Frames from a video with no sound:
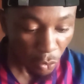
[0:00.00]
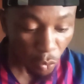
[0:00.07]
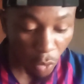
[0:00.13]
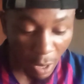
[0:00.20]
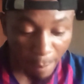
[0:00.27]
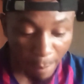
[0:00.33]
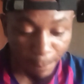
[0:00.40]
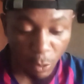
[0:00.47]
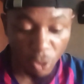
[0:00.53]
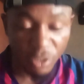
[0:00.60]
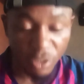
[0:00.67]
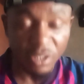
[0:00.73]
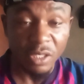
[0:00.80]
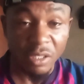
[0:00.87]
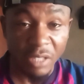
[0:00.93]

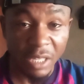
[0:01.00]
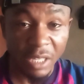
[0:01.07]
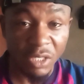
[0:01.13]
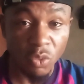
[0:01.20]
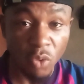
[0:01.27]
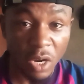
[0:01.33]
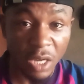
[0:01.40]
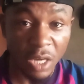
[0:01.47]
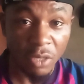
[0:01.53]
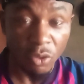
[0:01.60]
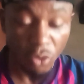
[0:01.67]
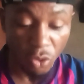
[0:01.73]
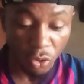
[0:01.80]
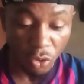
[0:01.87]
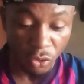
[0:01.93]
1.31
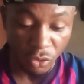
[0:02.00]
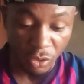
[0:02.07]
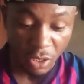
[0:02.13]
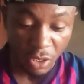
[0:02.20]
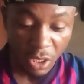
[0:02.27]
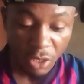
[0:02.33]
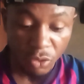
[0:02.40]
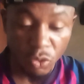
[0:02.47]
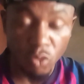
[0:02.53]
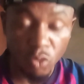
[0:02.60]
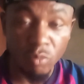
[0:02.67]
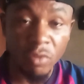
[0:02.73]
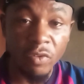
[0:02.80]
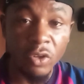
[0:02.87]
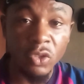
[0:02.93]
odds. So we
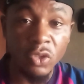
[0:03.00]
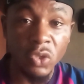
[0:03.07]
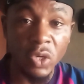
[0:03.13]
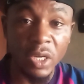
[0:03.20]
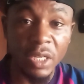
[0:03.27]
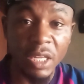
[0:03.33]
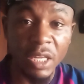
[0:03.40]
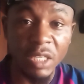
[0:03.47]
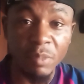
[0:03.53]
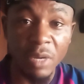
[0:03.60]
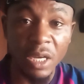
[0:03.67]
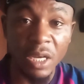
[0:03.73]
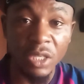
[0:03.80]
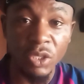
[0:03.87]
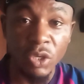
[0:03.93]
move on to our next
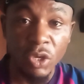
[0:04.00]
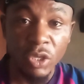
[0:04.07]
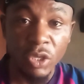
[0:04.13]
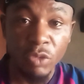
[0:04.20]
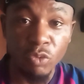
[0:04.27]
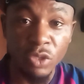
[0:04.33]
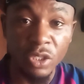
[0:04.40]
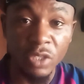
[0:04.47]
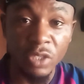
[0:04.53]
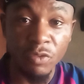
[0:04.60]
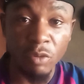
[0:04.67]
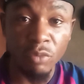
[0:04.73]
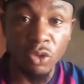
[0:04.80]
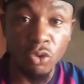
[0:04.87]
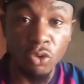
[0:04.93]
match, which is
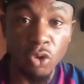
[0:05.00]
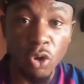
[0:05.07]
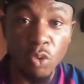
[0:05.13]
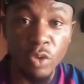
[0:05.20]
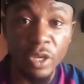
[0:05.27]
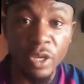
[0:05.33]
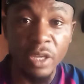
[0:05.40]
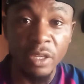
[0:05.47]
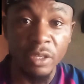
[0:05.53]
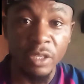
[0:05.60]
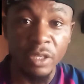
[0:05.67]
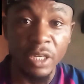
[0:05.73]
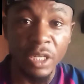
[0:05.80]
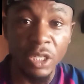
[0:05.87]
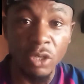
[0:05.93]
from the Norway
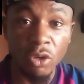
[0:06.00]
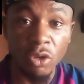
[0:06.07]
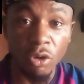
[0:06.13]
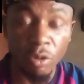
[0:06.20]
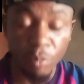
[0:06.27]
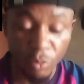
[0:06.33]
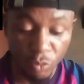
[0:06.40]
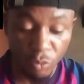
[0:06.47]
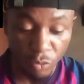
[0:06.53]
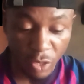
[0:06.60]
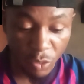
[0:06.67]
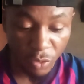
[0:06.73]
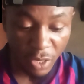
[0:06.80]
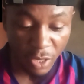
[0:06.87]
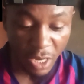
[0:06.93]
League Cup, where
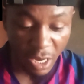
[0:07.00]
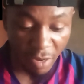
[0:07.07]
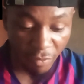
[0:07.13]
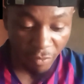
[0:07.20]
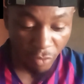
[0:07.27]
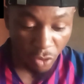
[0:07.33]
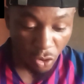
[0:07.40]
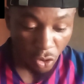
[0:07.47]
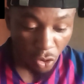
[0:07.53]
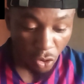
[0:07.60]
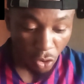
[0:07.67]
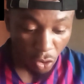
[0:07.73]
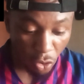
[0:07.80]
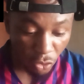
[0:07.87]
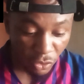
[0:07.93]
we have
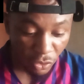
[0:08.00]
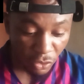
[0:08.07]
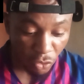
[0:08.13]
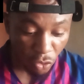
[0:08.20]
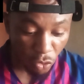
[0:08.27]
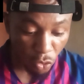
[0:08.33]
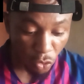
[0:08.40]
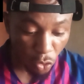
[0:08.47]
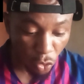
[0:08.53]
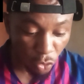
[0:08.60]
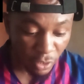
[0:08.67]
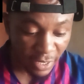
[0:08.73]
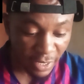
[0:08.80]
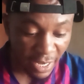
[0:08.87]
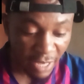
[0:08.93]

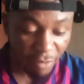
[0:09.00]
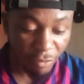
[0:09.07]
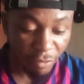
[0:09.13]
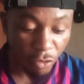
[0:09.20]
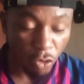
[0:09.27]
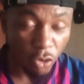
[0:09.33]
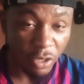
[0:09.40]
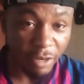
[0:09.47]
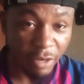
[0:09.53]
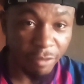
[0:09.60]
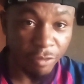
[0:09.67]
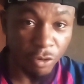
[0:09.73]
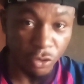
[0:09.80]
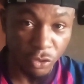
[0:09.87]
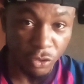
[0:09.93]
Honef
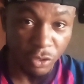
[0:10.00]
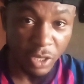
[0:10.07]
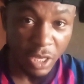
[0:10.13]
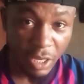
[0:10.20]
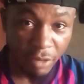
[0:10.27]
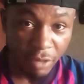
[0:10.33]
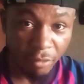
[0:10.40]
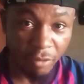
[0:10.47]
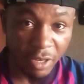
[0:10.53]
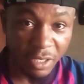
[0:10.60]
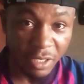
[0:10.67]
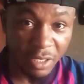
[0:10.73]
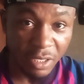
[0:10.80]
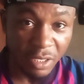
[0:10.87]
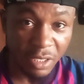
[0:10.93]
Honefoss
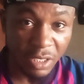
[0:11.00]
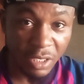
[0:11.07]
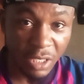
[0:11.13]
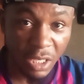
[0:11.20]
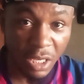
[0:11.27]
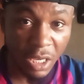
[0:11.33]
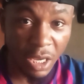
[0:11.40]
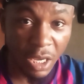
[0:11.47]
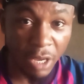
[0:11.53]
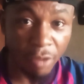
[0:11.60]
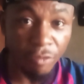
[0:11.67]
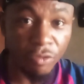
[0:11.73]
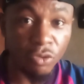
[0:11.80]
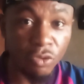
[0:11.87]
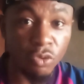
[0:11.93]
versus
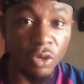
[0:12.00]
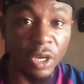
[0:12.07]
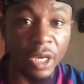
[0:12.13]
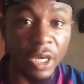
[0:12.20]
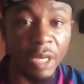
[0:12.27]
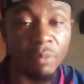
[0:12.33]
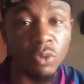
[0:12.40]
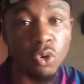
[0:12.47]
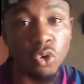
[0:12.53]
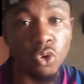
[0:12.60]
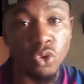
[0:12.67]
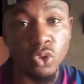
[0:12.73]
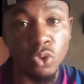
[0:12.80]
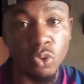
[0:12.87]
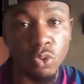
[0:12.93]
KFUM
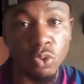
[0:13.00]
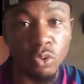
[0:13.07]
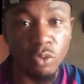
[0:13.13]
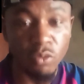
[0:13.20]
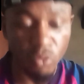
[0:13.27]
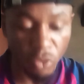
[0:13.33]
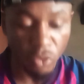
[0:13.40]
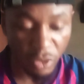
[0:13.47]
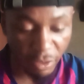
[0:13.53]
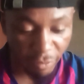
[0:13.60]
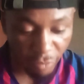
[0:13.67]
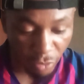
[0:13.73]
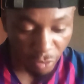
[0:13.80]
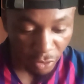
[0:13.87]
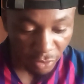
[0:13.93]
Oslo
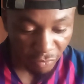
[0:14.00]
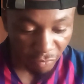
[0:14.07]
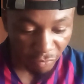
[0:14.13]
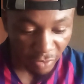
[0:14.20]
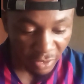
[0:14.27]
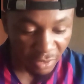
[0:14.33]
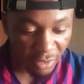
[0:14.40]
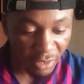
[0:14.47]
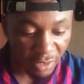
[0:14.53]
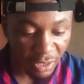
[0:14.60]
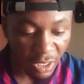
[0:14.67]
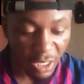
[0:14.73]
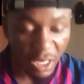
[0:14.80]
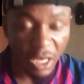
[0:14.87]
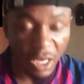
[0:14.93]
us versus
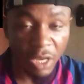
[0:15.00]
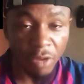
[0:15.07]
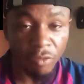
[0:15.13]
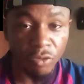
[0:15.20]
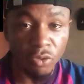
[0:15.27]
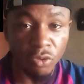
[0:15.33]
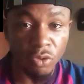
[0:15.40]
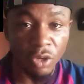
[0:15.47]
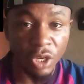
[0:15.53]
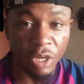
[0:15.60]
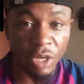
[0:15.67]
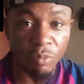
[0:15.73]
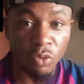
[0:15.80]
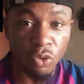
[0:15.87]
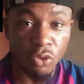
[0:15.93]

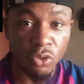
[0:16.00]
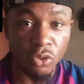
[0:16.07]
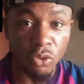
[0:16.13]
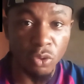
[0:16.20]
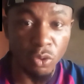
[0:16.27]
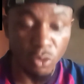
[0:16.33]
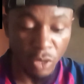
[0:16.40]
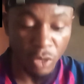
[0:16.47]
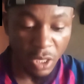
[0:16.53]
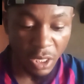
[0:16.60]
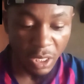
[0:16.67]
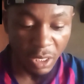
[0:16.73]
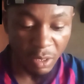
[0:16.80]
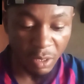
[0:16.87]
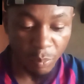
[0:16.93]
KFUM Oslo
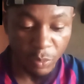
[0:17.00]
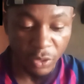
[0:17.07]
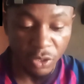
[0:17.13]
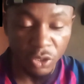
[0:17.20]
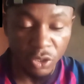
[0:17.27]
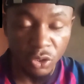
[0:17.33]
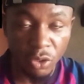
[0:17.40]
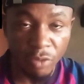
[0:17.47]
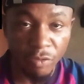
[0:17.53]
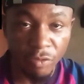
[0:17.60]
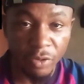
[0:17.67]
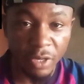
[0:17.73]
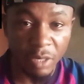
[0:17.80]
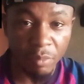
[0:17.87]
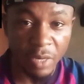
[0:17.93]
and the prediction for
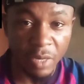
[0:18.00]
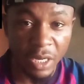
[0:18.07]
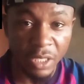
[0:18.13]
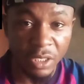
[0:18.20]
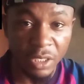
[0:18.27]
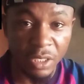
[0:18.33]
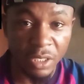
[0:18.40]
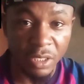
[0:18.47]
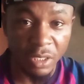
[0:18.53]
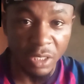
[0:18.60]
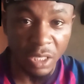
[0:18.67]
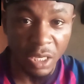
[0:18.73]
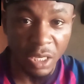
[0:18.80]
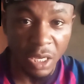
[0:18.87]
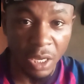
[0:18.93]
that match is
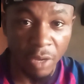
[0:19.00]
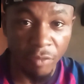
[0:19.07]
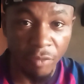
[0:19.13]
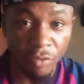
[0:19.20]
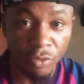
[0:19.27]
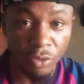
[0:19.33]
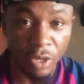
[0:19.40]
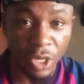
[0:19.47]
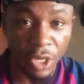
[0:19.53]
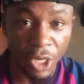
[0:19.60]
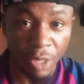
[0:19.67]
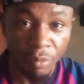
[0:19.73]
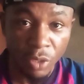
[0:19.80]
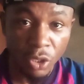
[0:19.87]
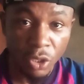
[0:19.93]

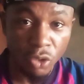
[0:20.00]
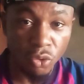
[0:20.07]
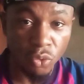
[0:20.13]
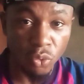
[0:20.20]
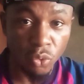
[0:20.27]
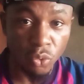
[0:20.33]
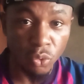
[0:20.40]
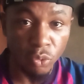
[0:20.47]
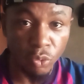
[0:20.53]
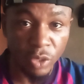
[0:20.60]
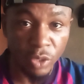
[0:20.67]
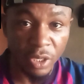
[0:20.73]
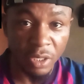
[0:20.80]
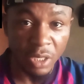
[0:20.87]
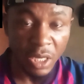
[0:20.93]
KFUM to
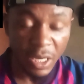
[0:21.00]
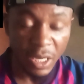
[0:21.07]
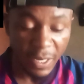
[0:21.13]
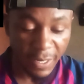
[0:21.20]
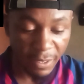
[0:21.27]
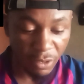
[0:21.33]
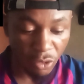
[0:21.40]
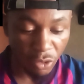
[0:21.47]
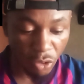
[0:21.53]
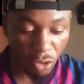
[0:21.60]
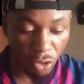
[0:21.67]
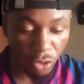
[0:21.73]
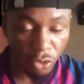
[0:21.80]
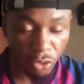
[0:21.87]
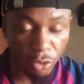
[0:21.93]
win at the
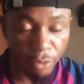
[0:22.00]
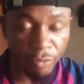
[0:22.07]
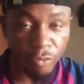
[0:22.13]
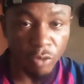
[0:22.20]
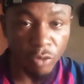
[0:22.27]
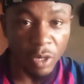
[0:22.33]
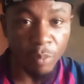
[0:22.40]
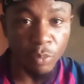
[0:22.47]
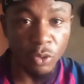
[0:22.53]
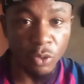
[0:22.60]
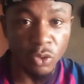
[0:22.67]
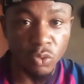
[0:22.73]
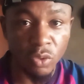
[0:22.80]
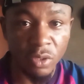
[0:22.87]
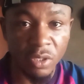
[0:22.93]
odd of
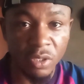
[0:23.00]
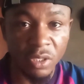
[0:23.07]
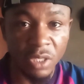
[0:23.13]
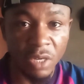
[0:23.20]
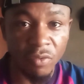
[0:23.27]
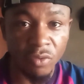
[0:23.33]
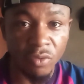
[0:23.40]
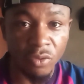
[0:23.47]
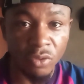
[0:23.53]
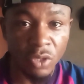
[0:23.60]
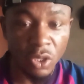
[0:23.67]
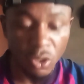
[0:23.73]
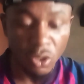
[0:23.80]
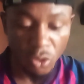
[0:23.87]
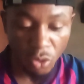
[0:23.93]
1.27
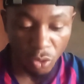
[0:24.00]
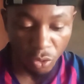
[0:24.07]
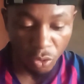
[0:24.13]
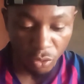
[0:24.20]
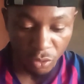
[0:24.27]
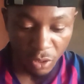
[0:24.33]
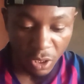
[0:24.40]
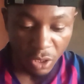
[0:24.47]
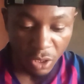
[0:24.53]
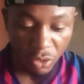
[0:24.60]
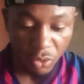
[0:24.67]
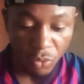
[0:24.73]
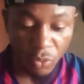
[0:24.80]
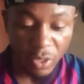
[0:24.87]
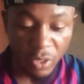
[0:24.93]
odd.
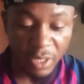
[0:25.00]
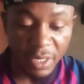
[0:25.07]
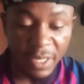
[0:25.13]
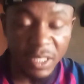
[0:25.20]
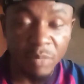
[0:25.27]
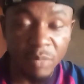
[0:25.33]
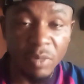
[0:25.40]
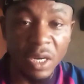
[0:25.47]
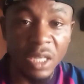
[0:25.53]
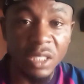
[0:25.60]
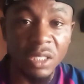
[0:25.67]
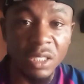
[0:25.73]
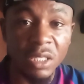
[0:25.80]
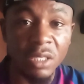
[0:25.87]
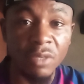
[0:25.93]
So our next match
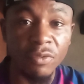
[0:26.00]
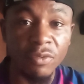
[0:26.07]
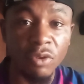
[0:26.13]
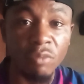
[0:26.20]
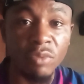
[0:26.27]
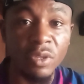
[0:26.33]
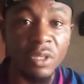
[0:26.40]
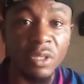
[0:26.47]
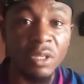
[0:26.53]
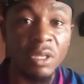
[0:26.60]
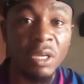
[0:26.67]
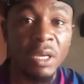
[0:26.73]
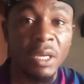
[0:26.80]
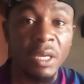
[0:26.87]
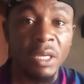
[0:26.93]
is from the
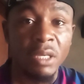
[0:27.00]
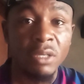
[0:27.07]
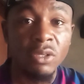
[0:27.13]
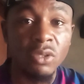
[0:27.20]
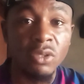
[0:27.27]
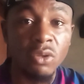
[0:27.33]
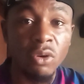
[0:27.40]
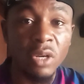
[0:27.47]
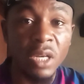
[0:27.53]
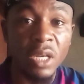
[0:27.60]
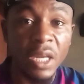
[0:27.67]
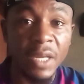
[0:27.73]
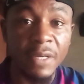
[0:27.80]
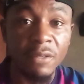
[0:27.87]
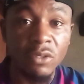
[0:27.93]

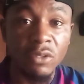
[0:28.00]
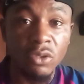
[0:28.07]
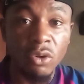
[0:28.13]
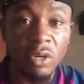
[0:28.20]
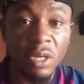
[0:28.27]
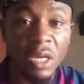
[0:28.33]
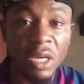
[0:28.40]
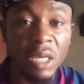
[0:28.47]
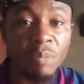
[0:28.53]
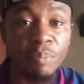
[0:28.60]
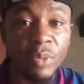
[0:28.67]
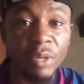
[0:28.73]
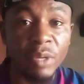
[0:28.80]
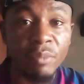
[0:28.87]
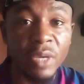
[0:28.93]
Scotland, Scotland
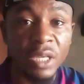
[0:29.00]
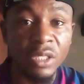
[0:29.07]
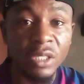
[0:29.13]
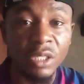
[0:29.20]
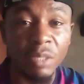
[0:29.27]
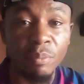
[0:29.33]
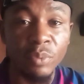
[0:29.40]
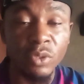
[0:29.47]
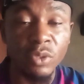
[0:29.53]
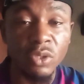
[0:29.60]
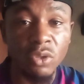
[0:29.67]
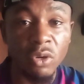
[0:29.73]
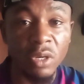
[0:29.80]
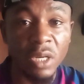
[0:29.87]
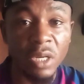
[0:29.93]
Premiership,
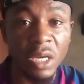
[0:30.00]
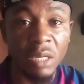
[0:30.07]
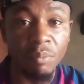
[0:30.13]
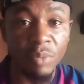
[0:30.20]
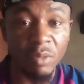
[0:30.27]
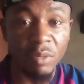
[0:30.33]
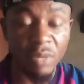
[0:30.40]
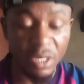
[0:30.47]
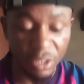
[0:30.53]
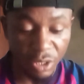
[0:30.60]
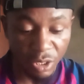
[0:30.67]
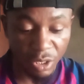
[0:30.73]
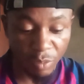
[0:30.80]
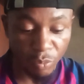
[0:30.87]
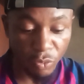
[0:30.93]
Scotland
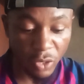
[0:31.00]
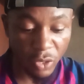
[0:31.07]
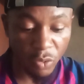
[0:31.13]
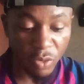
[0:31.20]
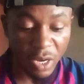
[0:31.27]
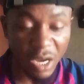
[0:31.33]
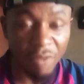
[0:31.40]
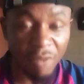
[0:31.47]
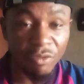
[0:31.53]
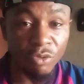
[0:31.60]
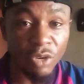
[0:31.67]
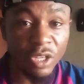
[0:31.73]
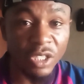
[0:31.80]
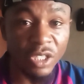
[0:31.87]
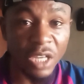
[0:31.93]
Premiership where we have
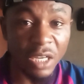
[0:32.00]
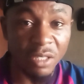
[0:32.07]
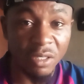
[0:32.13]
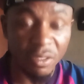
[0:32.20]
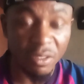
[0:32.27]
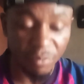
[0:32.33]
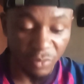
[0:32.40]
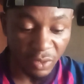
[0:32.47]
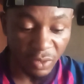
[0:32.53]
Rangers